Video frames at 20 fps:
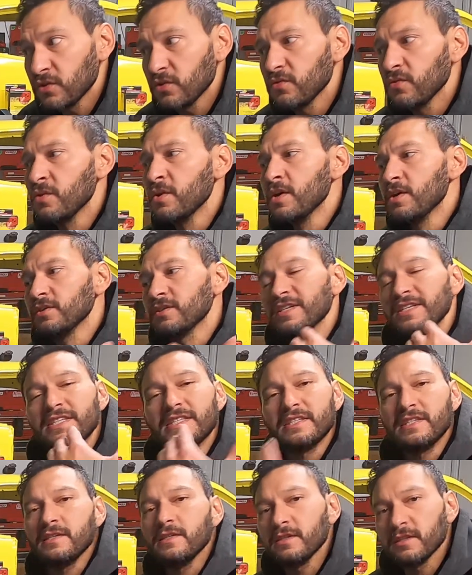to
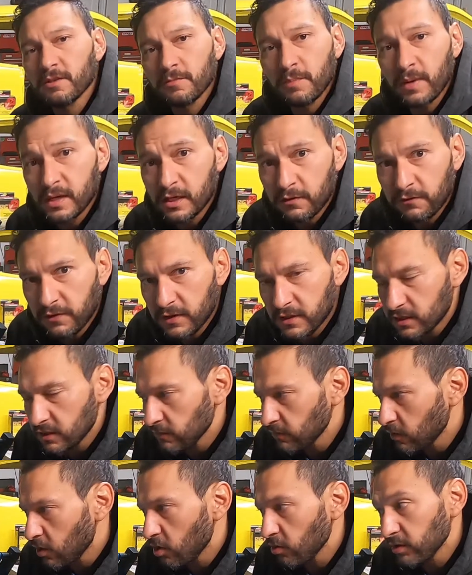see the benefits
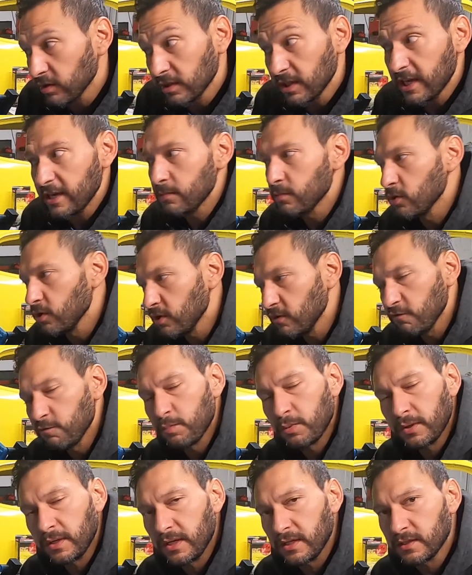of all the labor you've
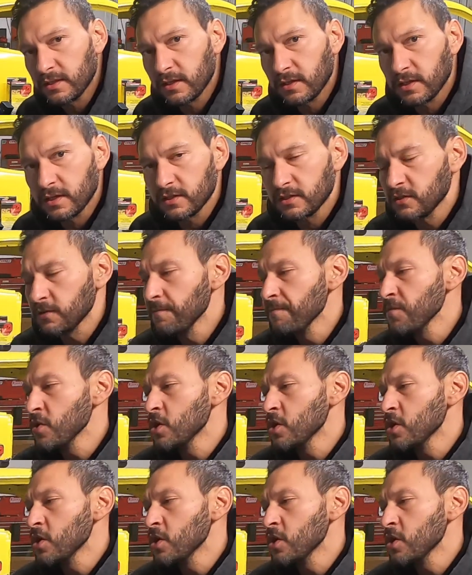put into this.